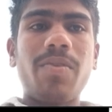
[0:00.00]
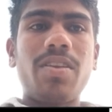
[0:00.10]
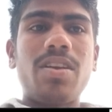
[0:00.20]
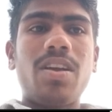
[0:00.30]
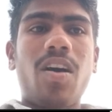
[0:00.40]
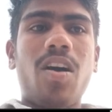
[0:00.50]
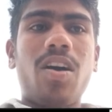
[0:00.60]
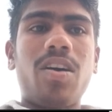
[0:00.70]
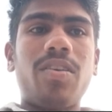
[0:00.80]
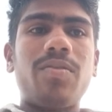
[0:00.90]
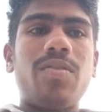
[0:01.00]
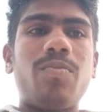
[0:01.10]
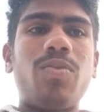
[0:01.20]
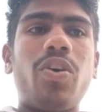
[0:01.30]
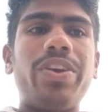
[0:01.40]
or
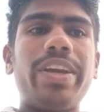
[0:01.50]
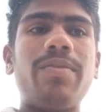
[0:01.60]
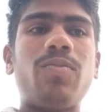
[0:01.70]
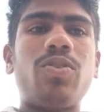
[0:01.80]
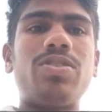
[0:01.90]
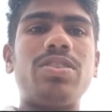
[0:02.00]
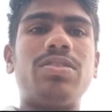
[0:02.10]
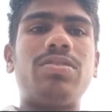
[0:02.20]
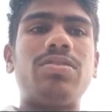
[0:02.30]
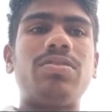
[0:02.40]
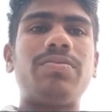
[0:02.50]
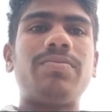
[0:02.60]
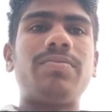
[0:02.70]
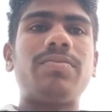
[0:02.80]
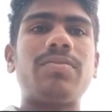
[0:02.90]
Brownian motions.
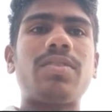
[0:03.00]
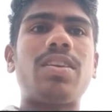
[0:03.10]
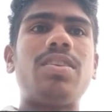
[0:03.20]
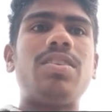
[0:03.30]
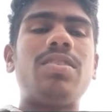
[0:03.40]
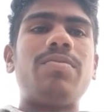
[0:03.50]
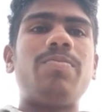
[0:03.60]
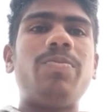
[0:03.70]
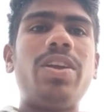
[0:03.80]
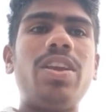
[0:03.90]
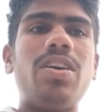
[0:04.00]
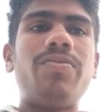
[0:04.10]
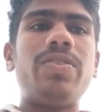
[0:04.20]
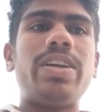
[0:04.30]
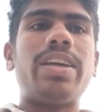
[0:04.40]
Mean of a
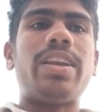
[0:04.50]
random